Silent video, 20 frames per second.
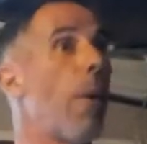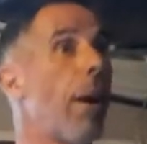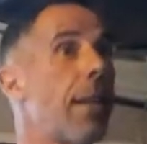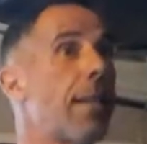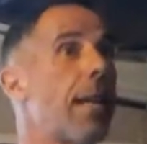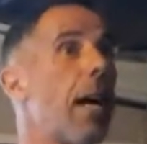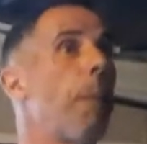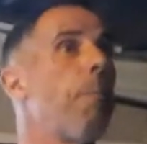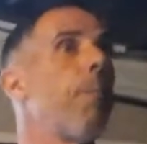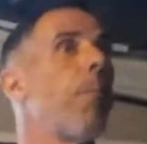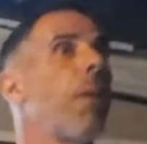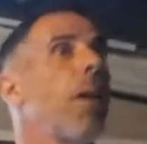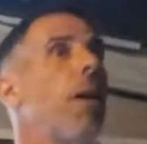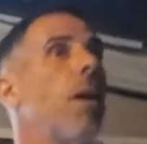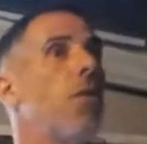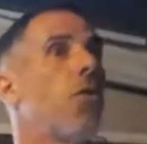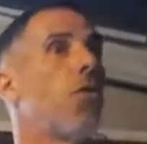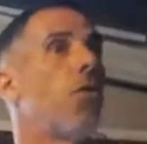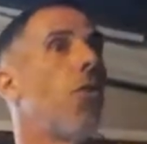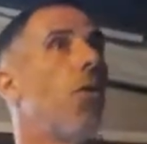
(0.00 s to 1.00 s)
We went
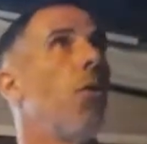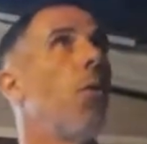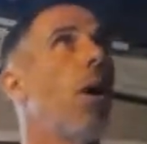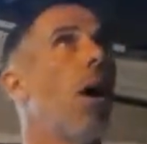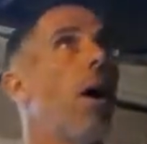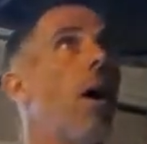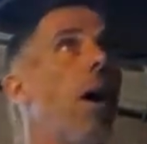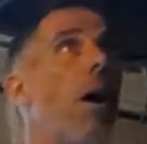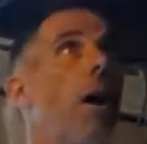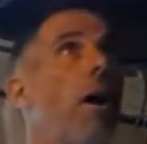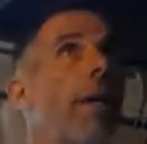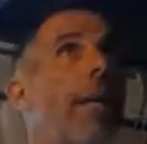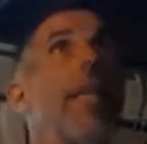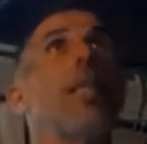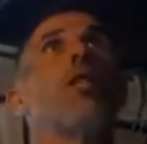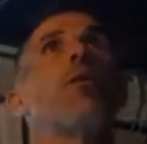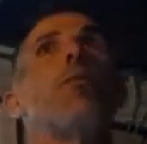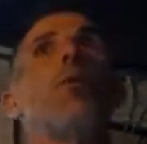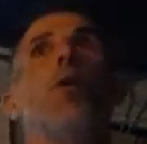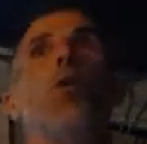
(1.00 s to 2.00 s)
up to
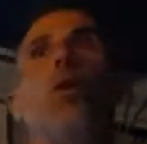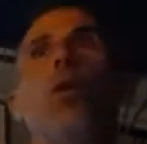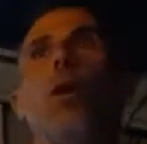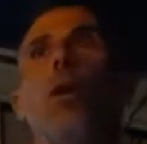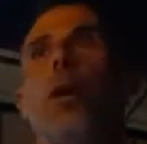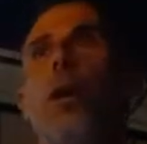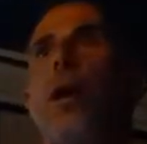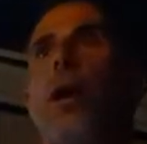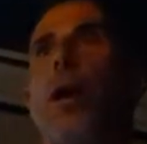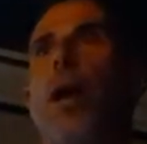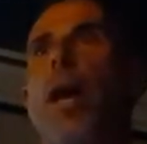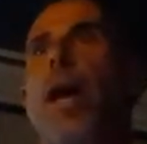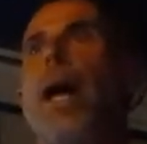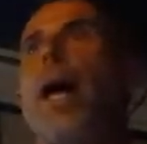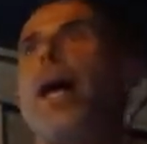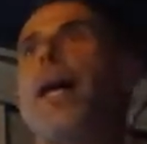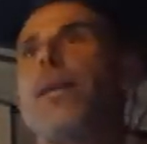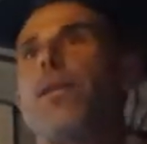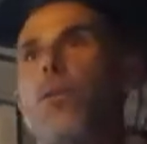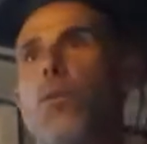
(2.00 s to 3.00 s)
uh, Kitzbühel
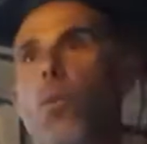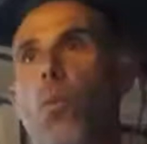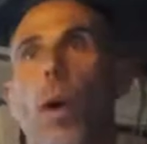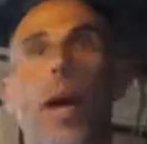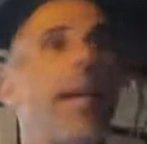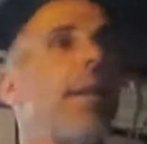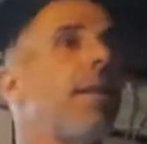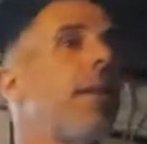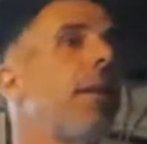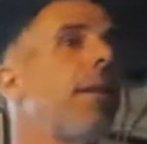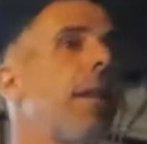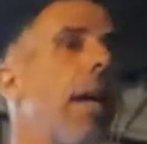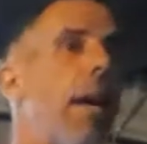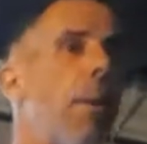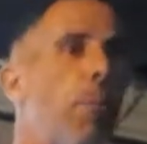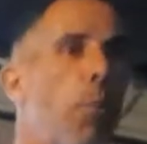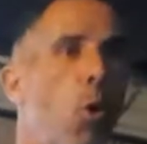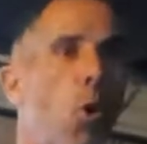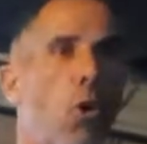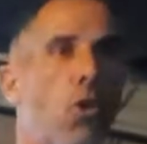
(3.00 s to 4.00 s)
and
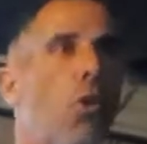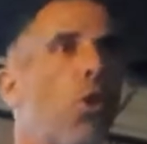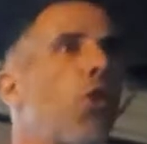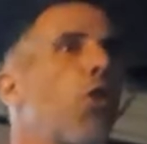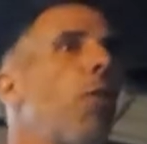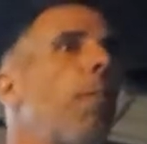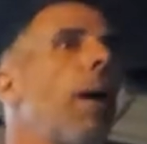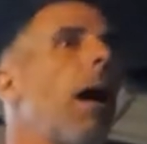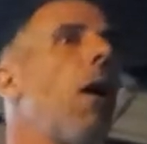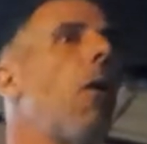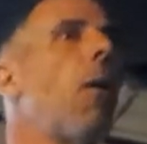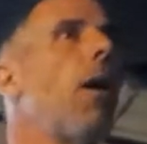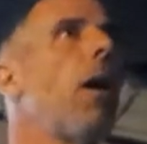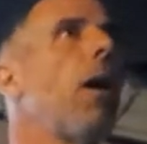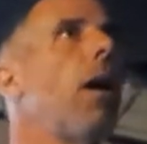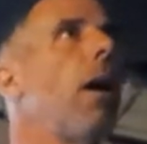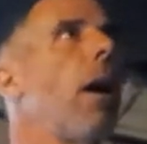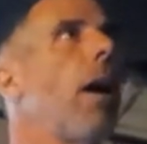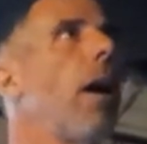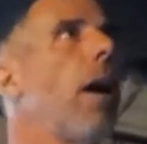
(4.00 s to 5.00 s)
waited, and Paul
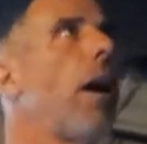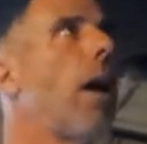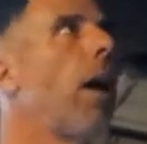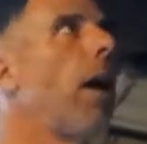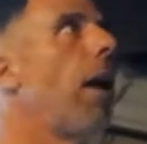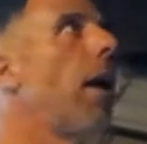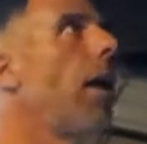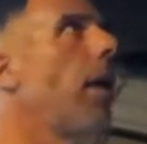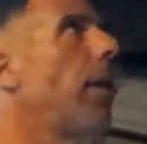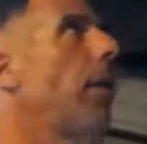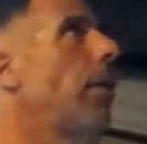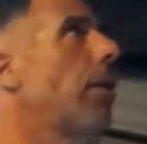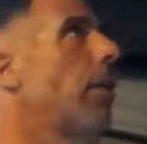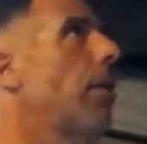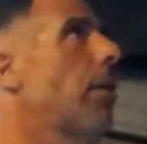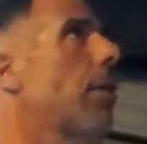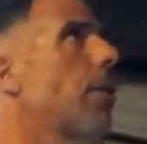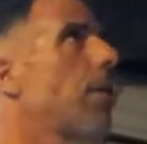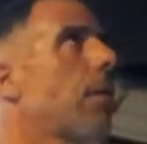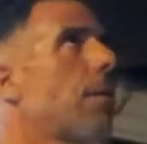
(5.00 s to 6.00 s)
Guschlbauer
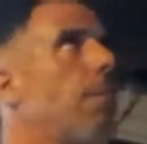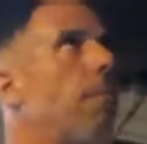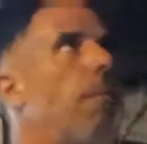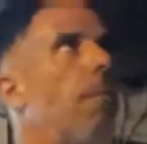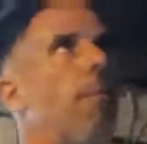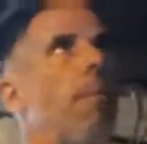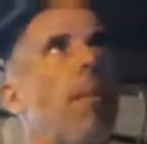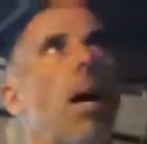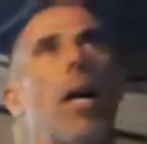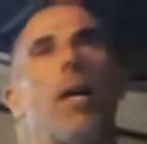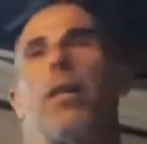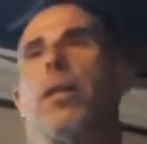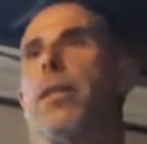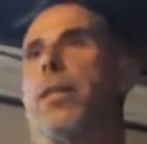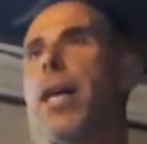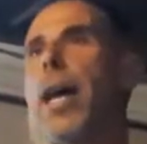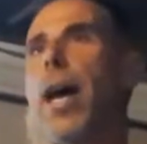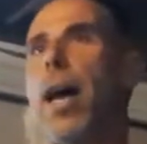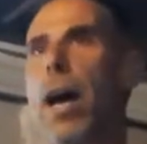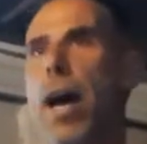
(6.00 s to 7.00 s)
and
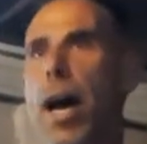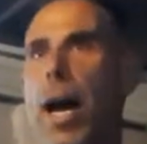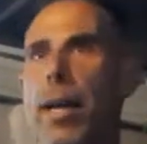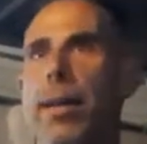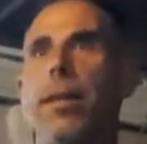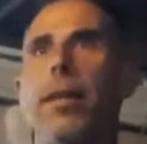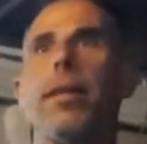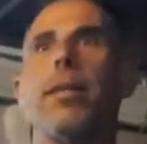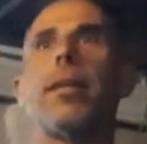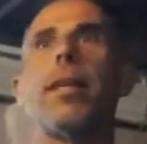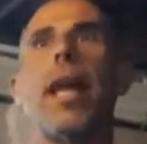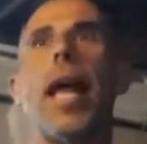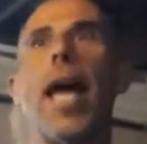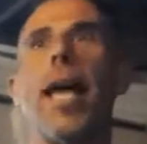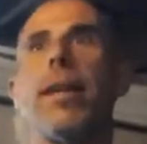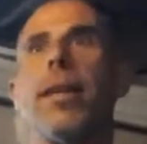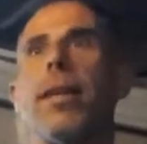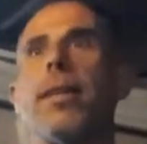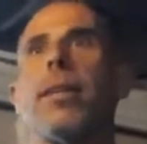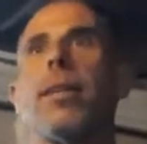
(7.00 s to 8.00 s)
Marcus
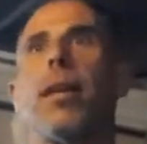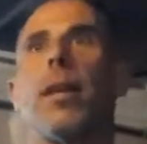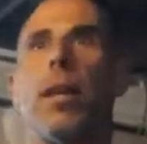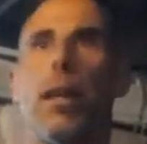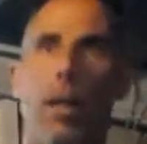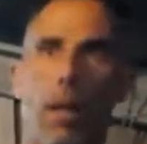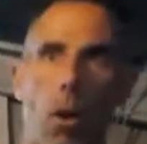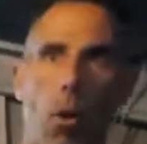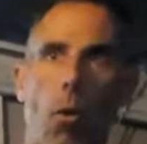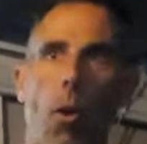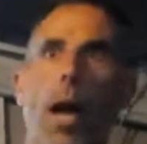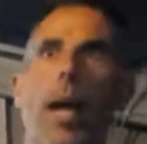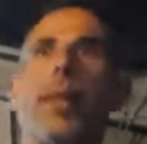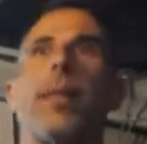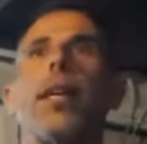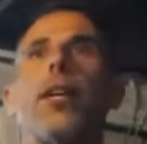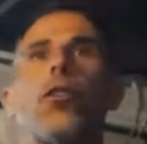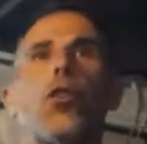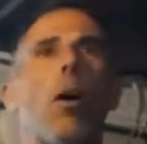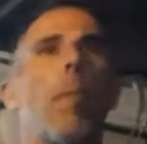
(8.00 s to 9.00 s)
Anders landed
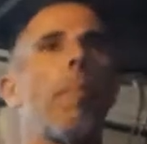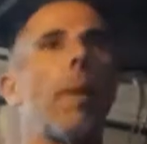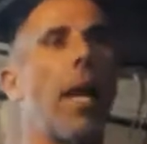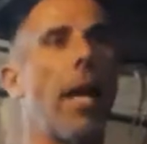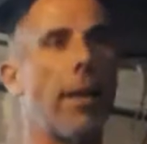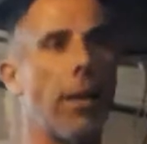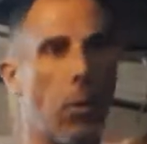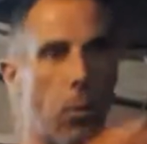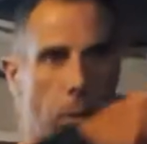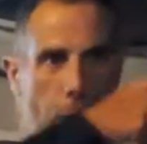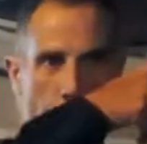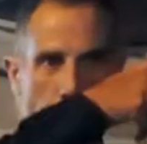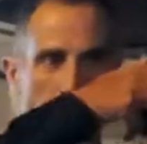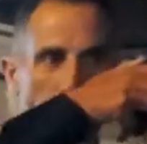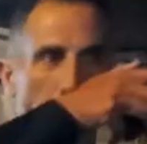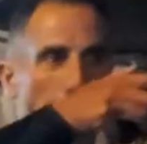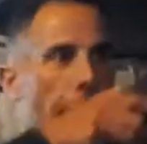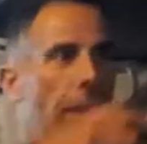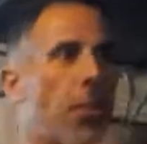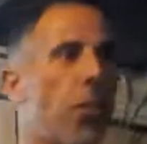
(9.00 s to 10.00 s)
right there, top
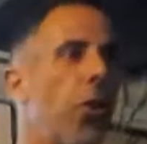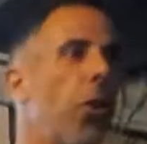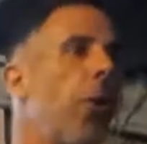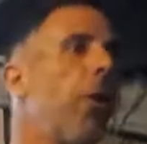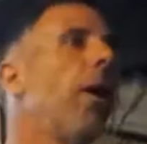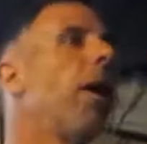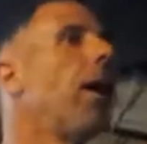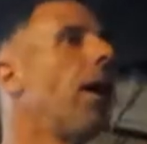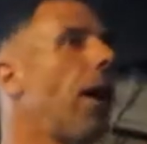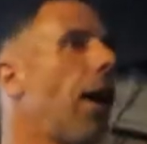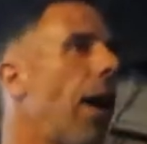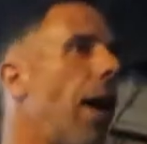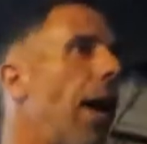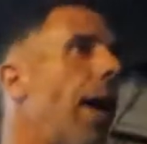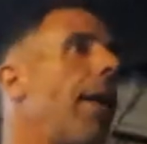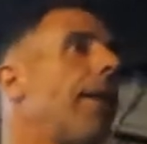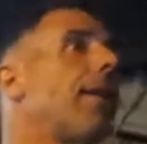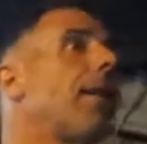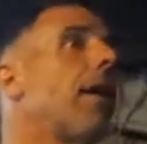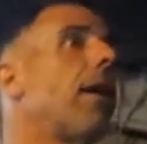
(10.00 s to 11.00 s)
landed, which they had to
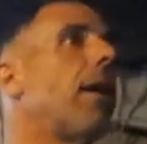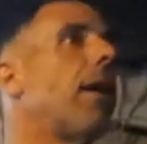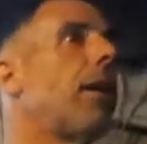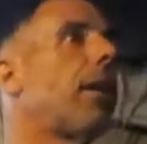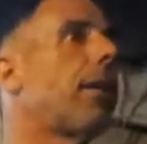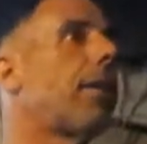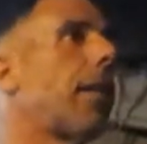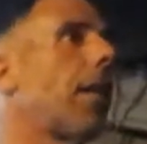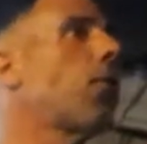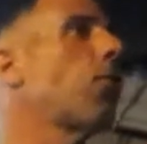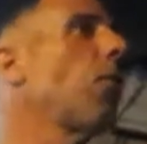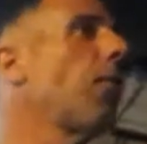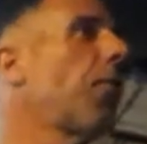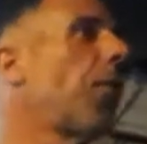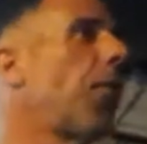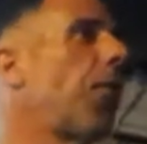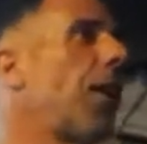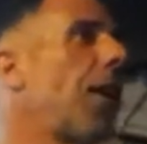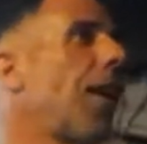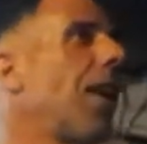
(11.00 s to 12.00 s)
and uh,
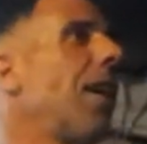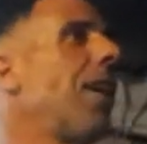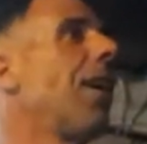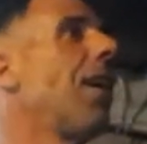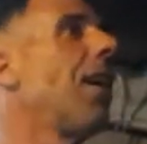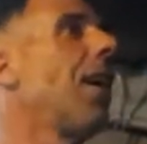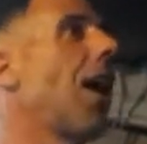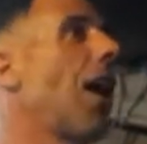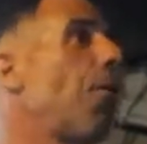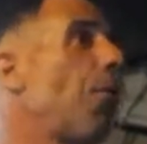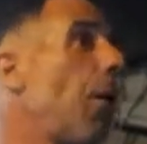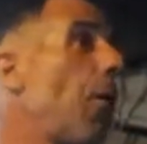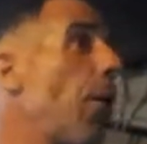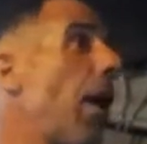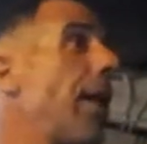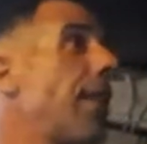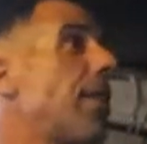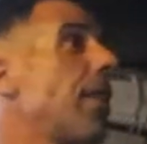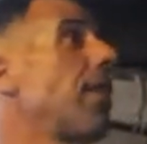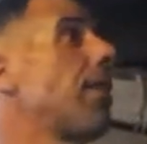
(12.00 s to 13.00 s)
ticked off the thingy
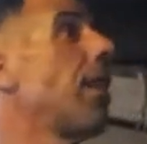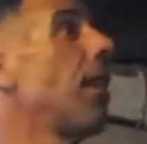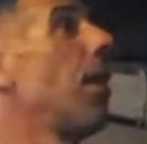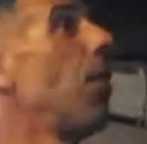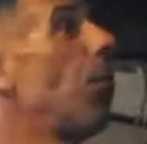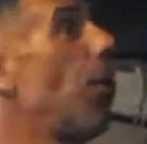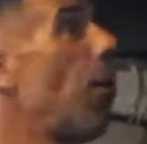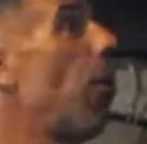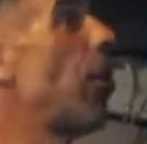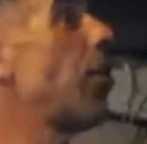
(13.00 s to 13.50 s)
and we waited.